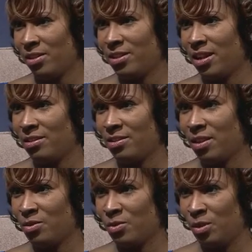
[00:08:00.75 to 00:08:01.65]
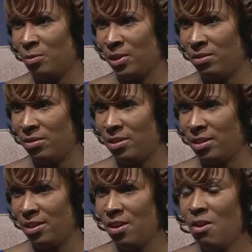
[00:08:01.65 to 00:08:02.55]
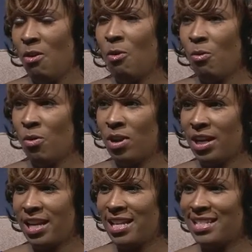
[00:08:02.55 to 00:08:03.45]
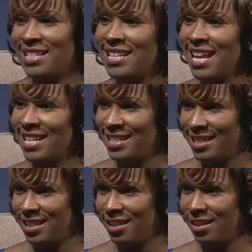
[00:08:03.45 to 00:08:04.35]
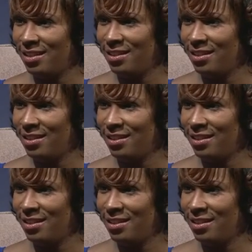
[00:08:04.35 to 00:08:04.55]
child sexual abuse, or it's nested